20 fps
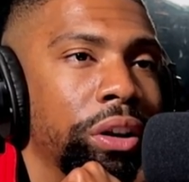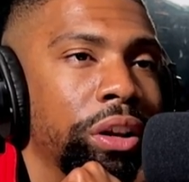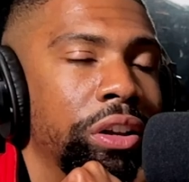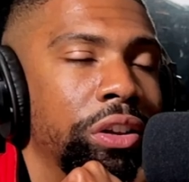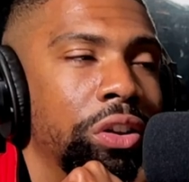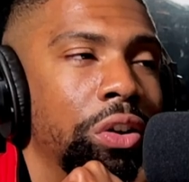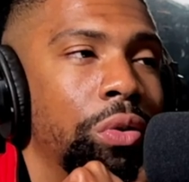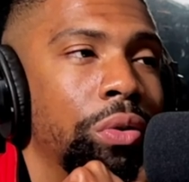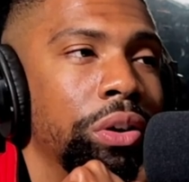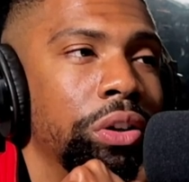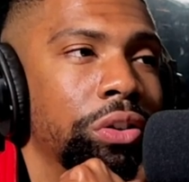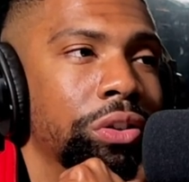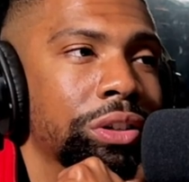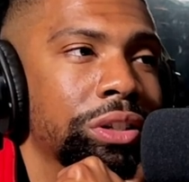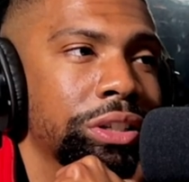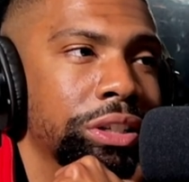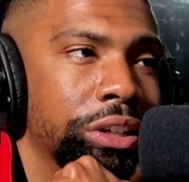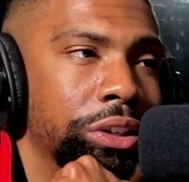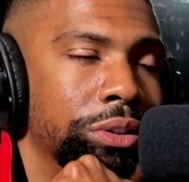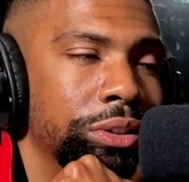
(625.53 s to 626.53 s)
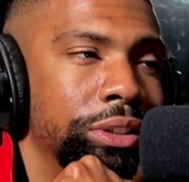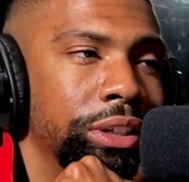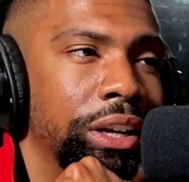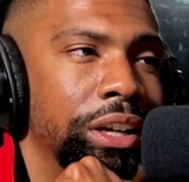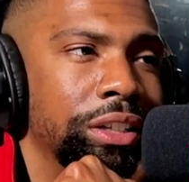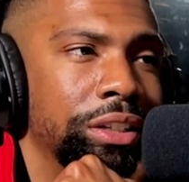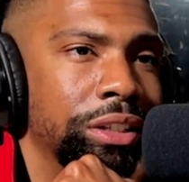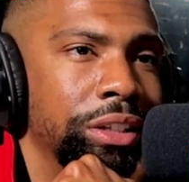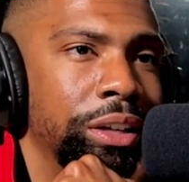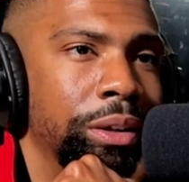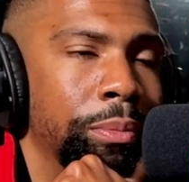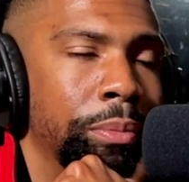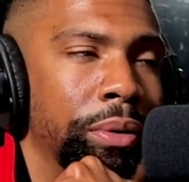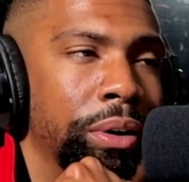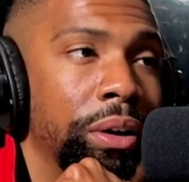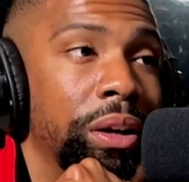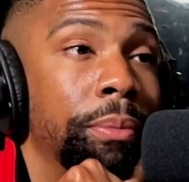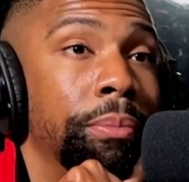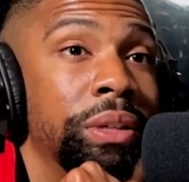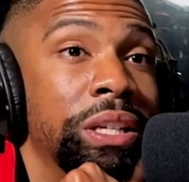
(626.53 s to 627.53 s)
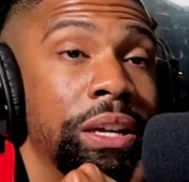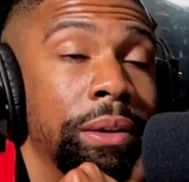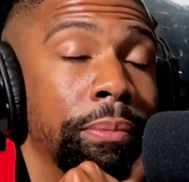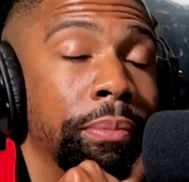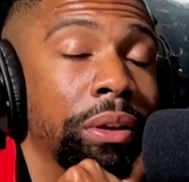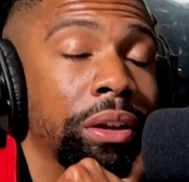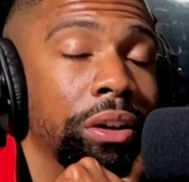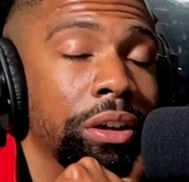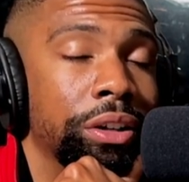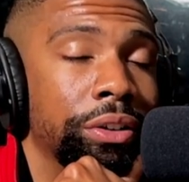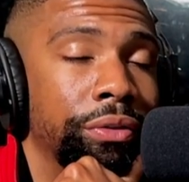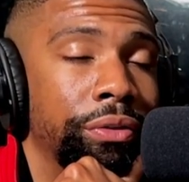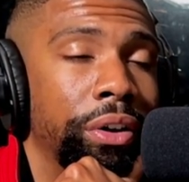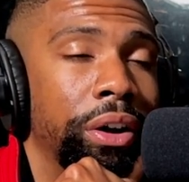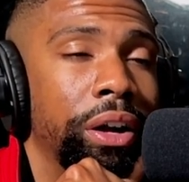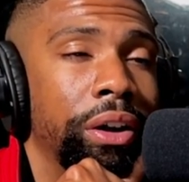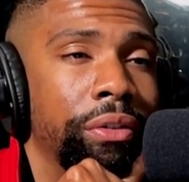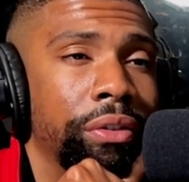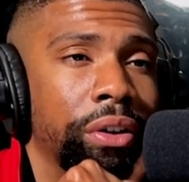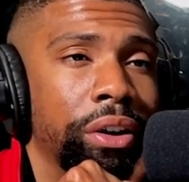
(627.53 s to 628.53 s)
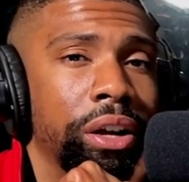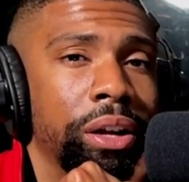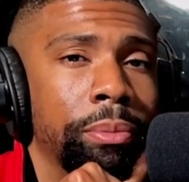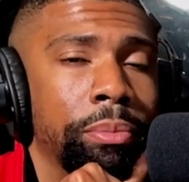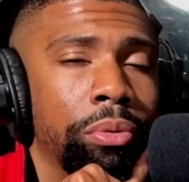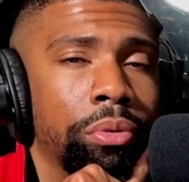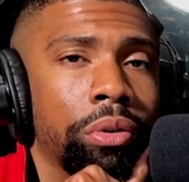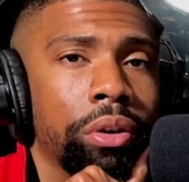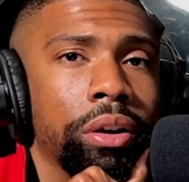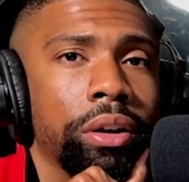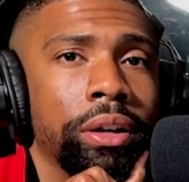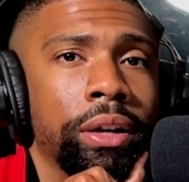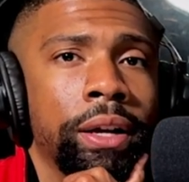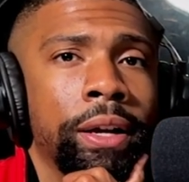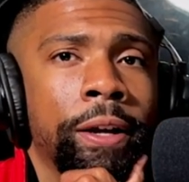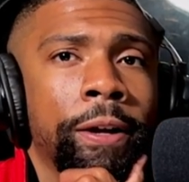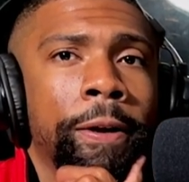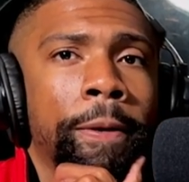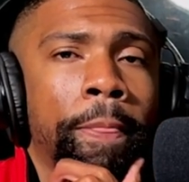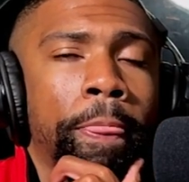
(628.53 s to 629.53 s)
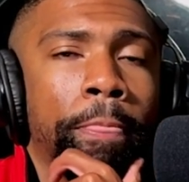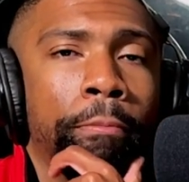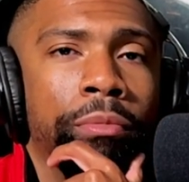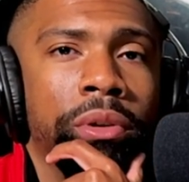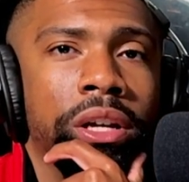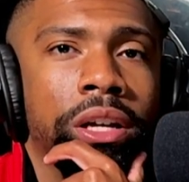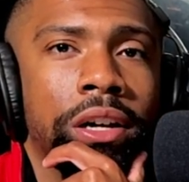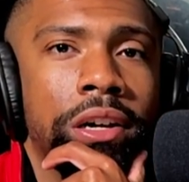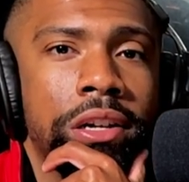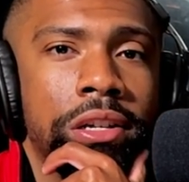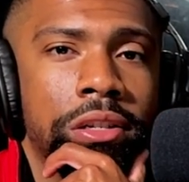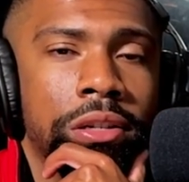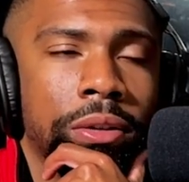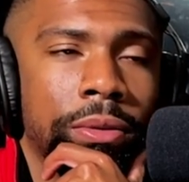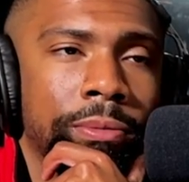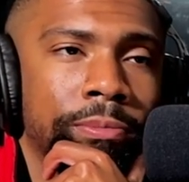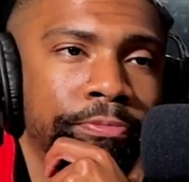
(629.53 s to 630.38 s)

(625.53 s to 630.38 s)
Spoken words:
And knowing your skill set as a team player is very, very important, because